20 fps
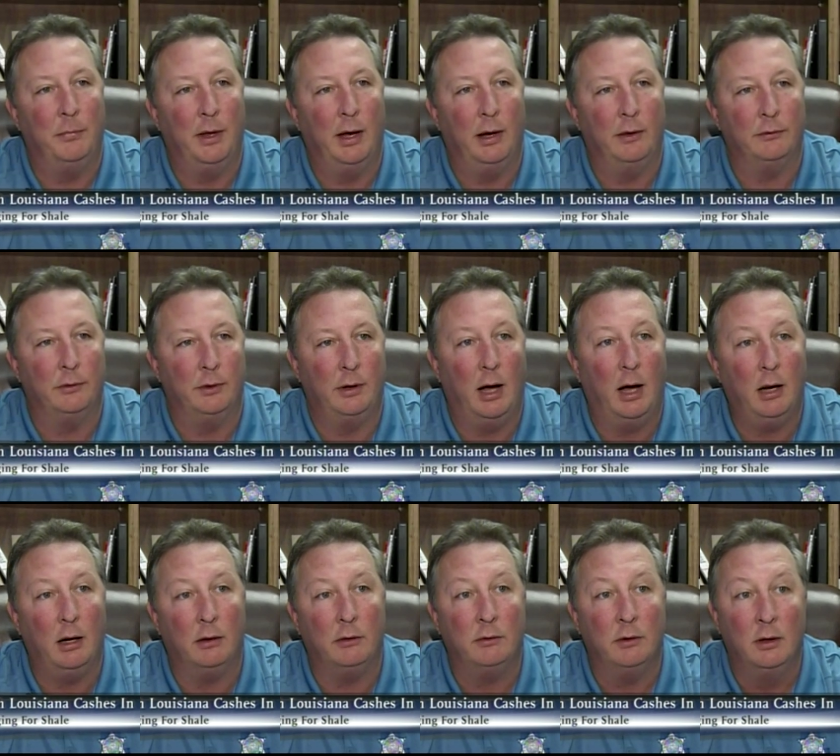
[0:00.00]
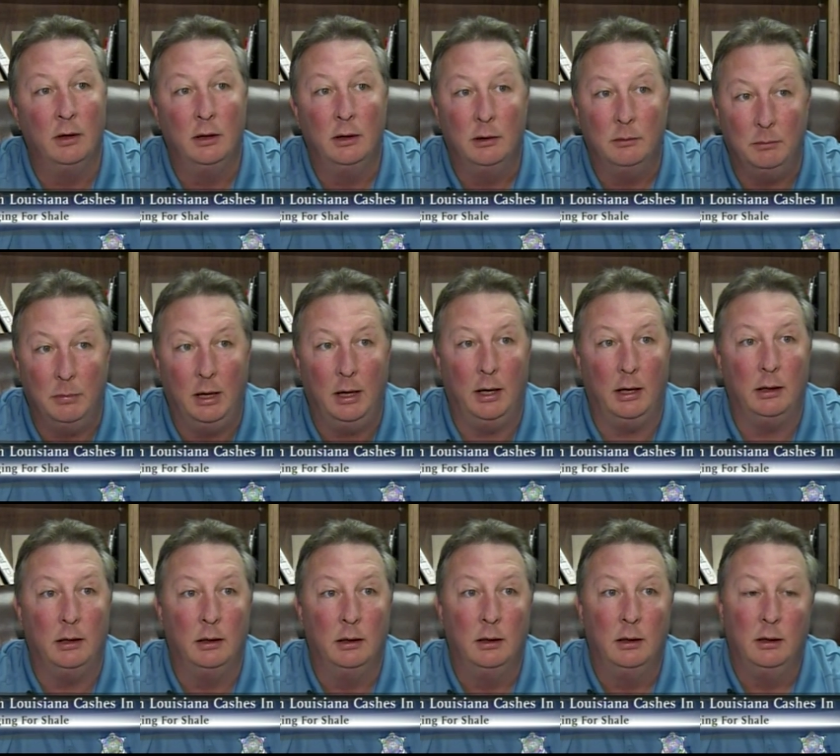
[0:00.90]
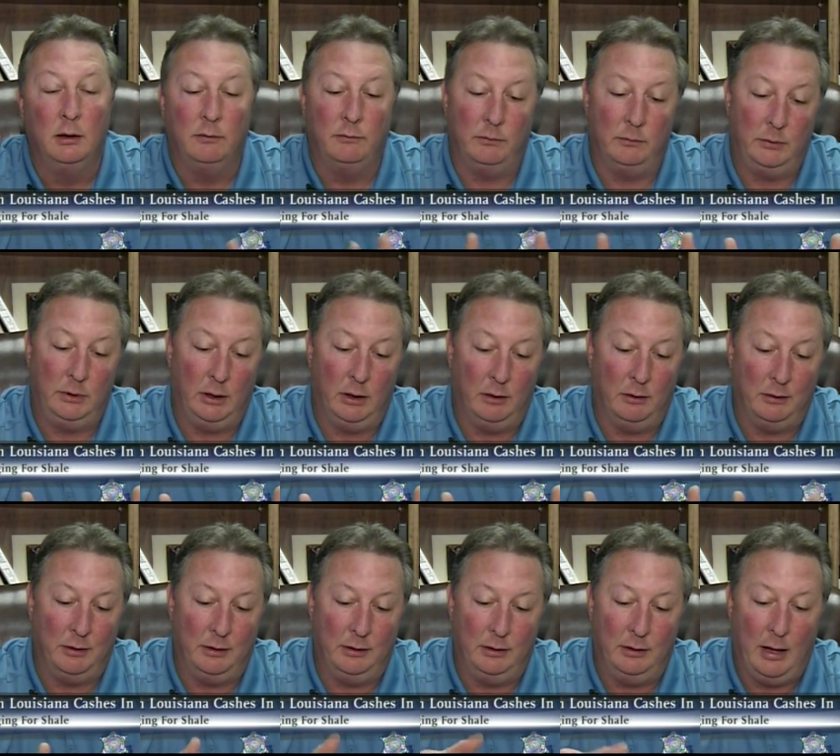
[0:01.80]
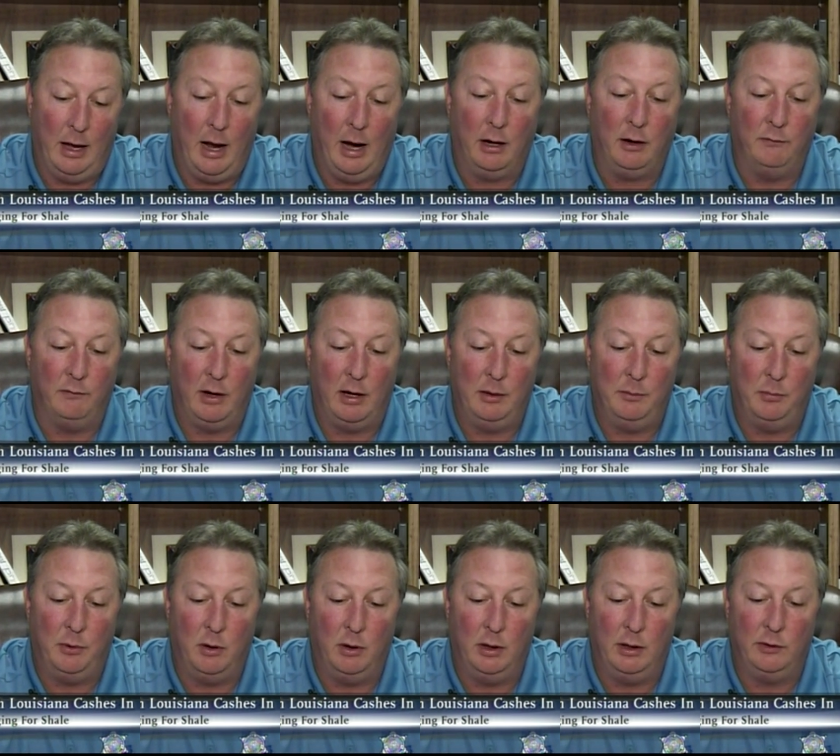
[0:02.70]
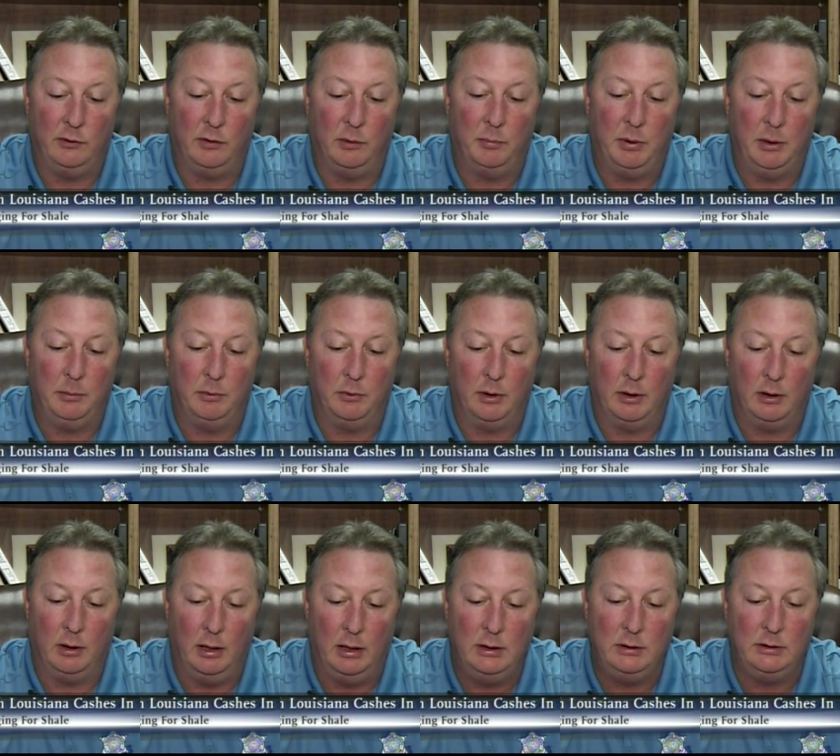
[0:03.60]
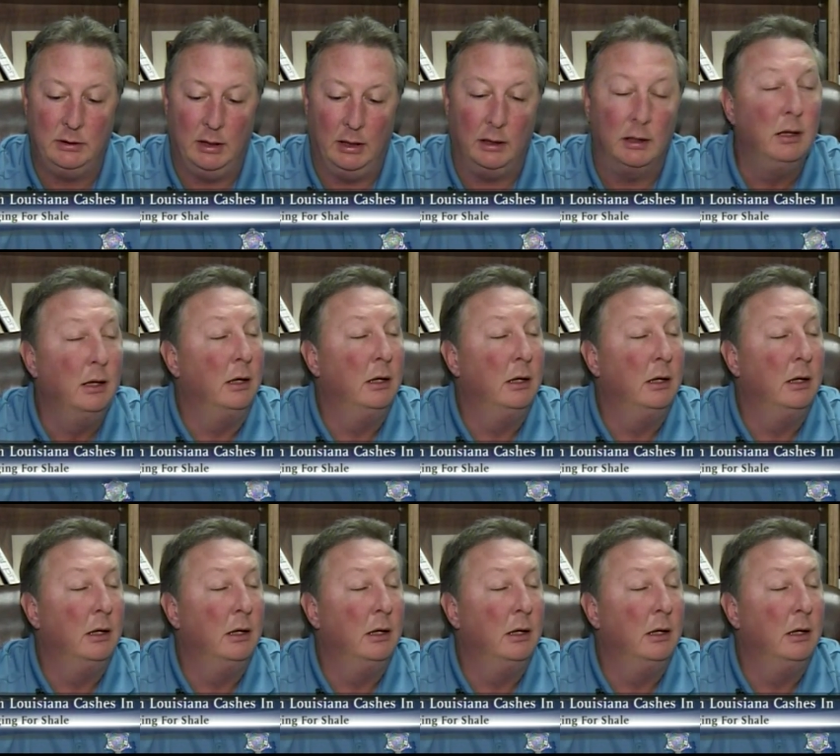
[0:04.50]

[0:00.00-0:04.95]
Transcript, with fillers: thousand dollars, but you know, the aggravating part is the people that leased it